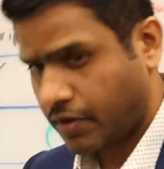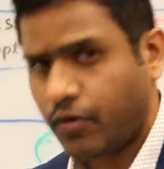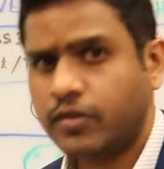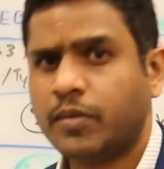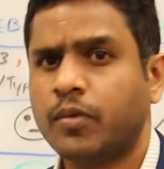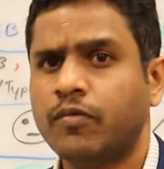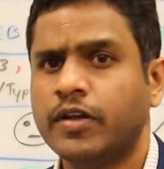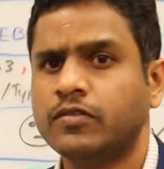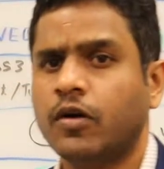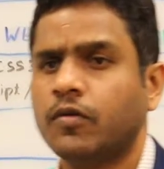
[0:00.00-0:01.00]

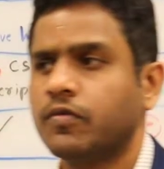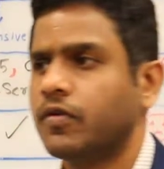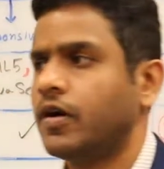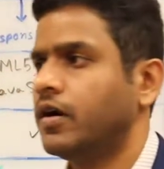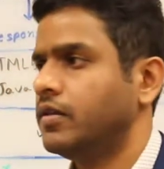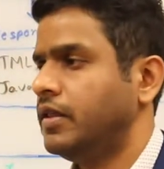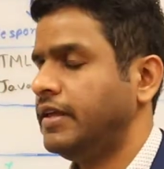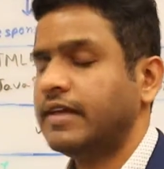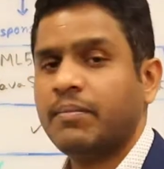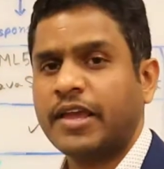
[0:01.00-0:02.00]
of
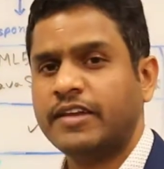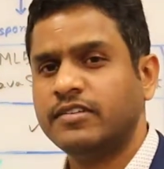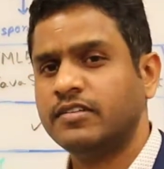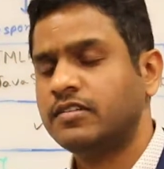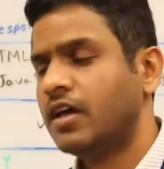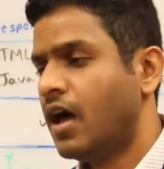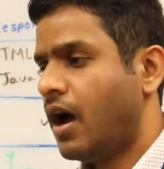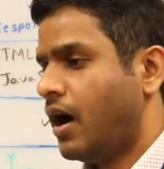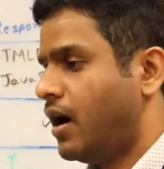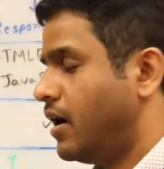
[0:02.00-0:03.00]
these applications
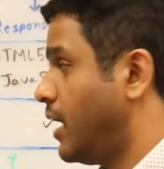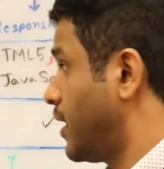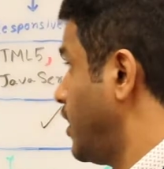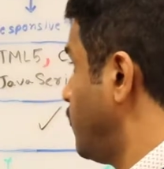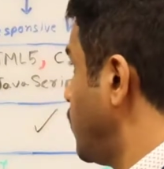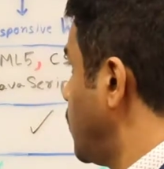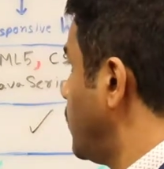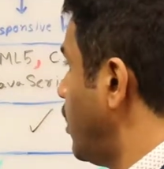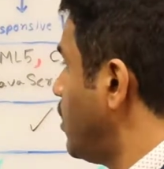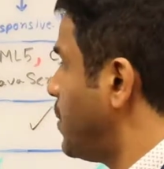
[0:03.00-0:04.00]
are like, if
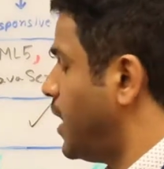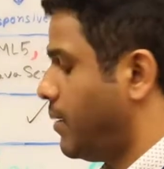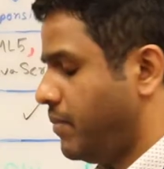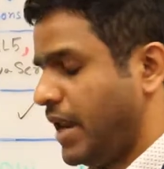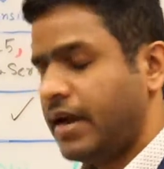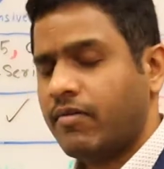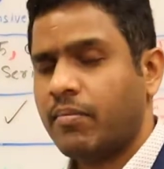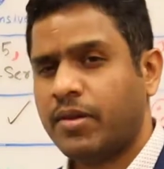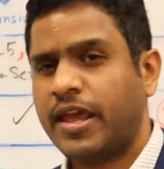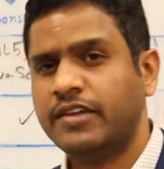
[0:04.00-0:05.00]
you develop a native
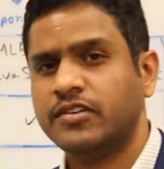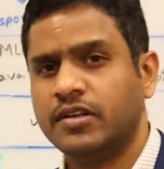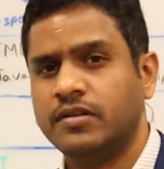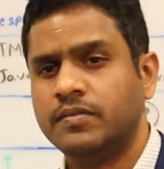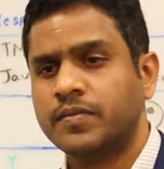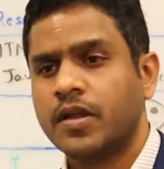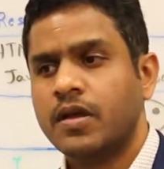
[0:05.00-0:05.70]
application,